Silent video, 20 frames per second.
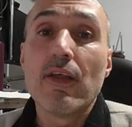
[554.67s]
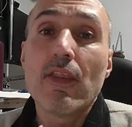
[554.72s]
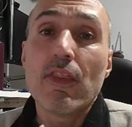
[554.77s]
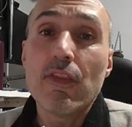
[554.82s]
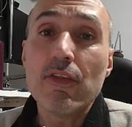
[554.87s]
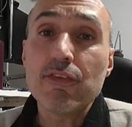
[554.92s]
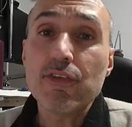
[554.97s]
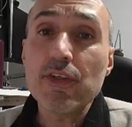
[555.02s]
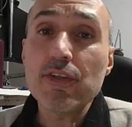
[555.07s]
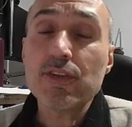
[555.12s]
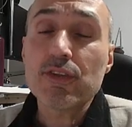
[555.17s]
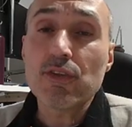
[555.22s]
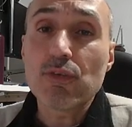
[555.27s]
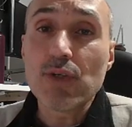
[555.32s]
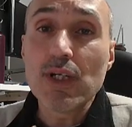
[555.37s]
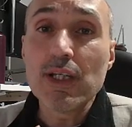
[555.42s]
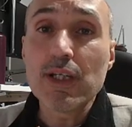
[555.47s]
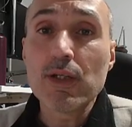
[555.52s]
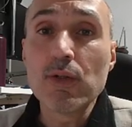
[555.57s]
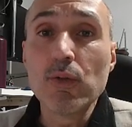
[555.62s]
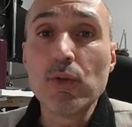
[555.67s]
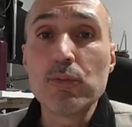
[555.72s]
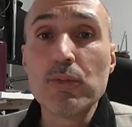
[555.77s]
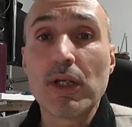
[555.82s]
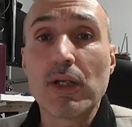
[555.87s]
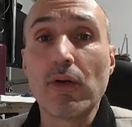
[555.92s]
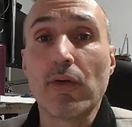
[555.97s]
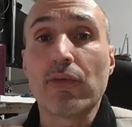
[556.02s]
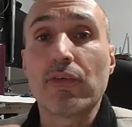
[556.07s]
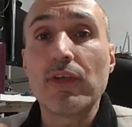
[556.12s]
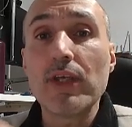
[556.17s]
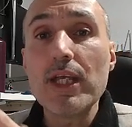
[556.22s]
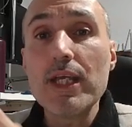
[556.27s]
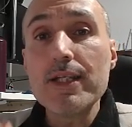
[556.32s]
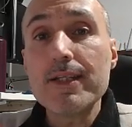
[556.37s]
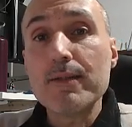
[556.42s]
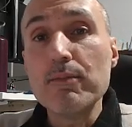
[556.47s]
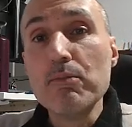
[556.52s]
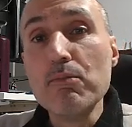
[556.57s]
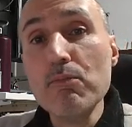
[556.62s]
this is really good because
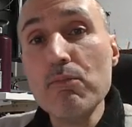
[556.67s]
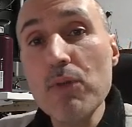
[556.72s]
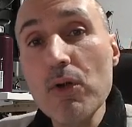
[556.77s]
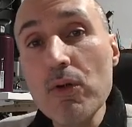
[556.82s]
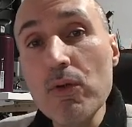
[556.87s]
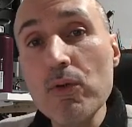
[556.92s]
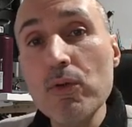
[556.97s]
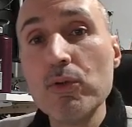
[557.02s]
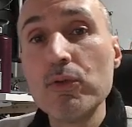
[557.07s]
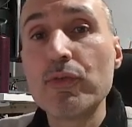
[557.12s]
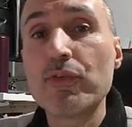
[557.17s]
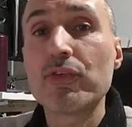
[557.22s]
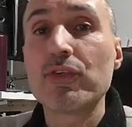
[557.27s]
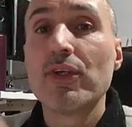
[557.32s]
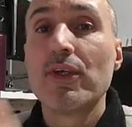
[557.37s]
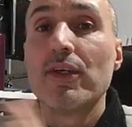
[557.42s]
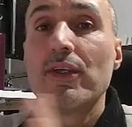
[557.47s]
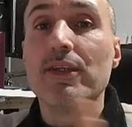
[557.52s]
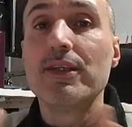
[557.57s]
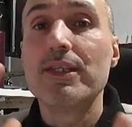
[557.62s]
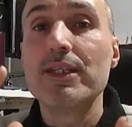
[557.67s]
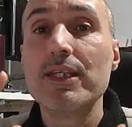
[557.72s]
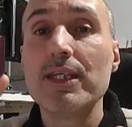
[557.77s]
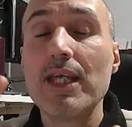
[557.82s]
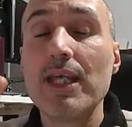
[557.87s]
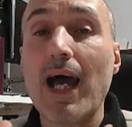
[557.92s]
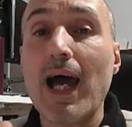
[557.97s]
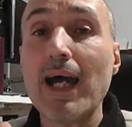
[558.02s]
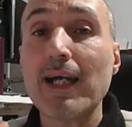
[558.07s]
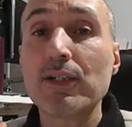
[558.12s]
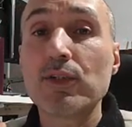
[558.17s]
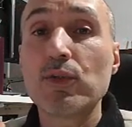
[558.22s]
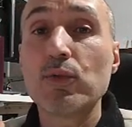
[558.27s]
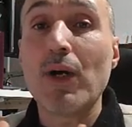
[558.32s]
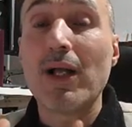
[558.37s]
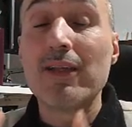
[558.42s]
it moves the actual